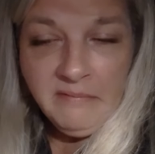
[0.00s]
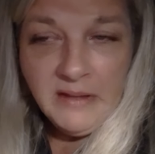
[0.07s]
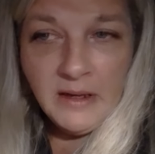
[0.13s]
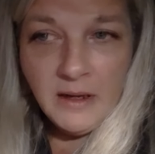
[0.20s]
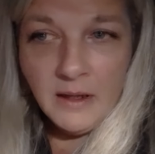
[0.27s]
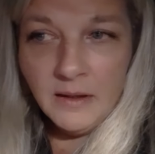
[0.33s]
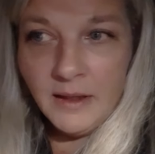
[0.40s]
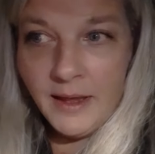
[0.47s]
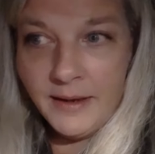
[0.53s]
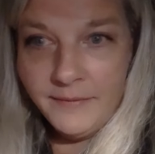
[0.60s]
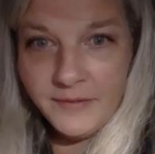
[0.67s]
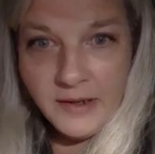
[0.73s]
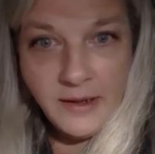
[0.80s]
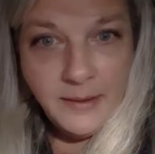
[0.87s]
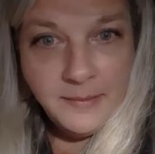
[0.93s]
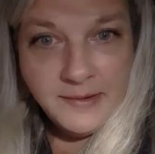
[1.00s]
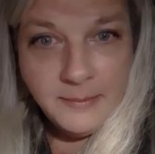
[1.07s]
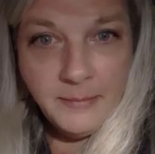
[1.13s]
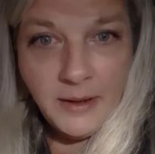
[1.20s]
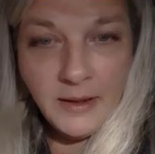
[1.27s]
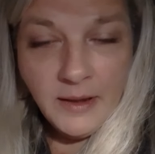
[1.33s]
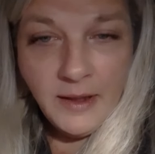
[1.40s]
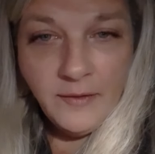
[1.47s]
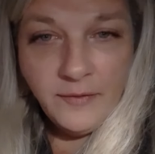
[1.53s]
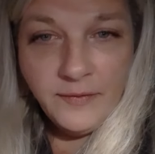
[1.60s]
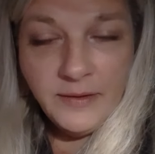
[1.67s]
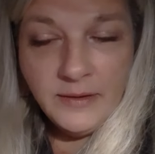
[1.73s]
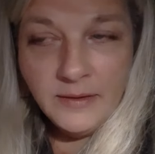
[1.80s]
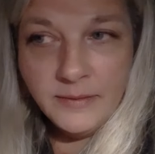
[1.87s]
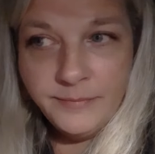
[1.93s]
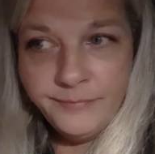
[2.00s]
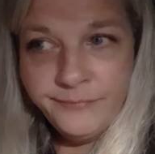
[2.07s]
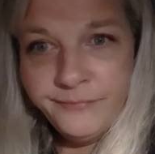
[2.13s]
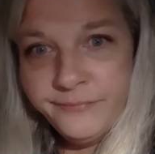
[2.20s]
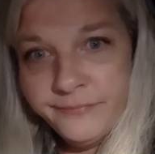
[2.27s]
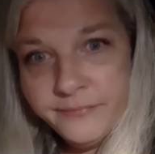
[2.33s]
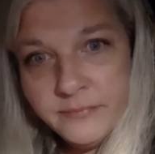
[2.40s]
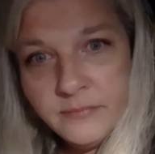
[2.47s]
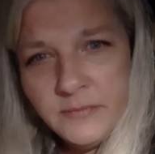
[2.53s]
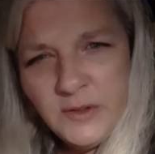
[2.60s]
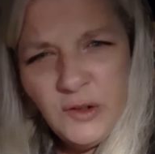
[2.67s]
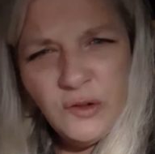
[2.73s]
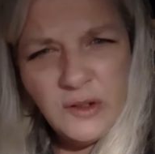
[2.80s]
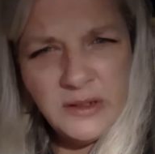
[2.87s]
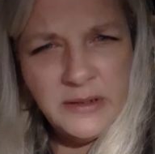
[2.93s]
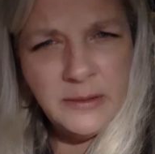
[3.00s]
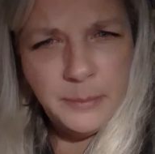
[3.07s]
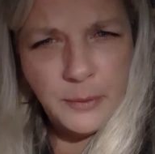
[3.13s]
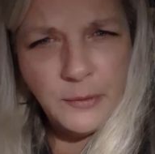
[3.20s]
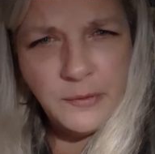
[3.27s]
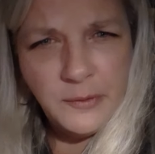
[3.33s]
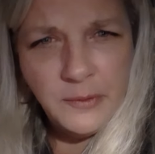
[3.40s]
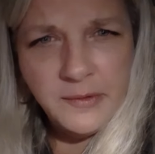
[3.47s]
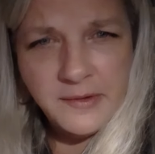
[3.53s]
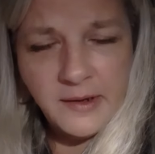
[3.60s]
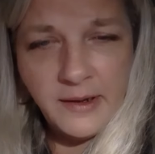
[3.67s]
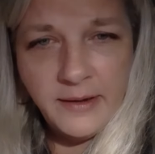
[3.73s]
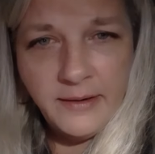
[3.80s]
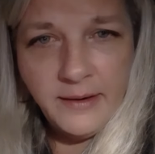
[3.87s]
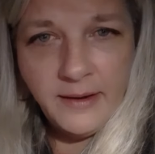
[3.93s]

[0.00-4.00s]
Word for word: A lot of times in my life, usually in the personal side,